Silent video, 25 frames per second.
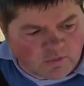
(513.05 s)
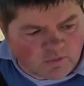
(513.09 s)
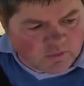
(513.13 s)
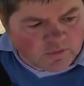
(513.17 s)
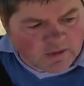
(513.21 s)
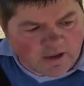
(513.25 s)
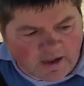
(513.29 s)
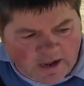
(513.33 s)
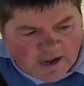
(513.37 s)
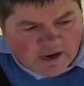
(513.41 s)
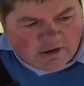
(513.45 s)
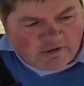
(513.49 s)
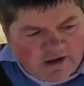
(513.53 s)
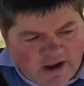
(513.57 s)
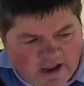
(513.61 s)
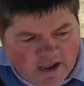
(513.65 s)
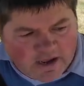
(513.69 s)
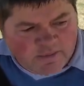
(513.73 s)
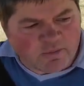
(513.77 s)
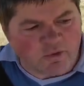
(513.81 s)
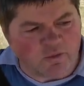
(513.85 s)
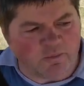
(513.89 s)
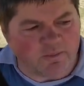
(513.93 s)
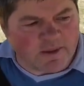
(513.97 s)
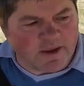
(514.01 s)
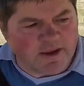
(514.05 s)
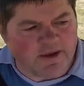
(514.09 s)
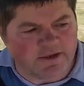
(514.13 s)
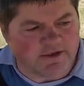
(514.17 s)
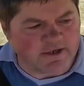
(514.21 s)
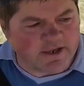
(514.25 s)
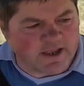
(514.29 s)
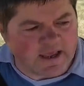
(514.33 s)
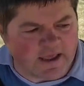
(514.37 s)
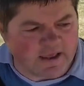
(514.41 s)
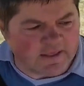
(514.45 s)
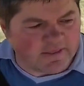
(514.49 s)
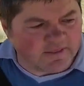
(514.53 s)
Our aim will be to
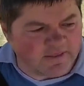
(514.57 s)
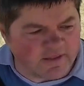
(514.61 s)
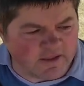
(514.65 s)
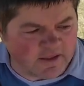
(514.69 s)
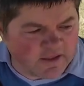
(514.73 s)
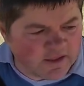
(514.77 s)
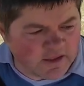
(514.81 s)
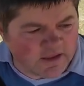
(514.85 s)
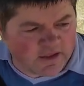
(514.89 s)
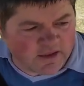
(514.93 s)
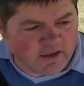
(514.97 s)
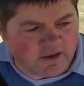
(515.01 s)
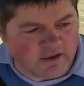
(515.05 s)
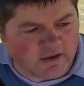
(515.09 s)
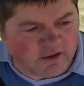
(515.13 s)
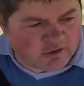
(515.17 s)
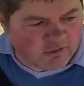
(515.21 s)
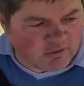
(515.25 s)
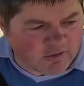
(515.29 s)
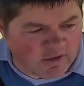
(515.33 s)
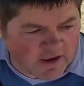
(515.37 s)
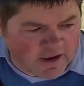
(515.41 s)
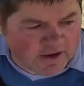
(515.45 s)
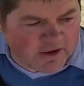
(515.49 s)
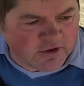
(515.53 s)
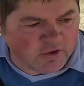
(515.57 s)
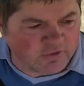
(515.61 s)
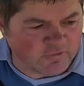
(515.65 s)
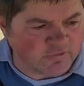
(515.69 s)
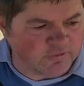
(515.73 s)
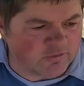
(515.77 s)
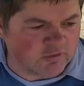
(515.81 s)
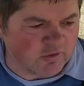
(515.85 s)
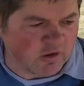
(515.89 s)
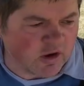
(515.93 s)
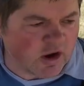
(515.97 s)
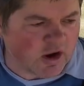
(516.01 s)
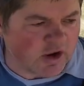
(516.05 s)
get the grain off
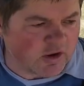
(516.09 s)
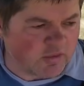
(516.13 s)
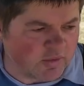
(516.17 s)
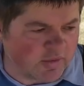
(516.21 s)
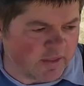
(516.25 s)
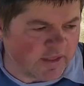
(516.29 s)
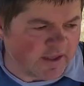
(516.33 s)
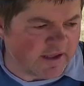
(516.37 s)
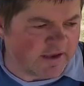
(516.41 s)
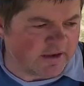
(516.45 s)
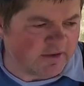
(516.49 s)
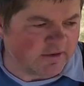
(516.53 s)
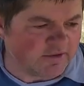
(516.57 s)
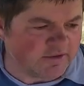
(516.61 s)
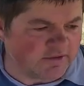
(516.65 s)
dry without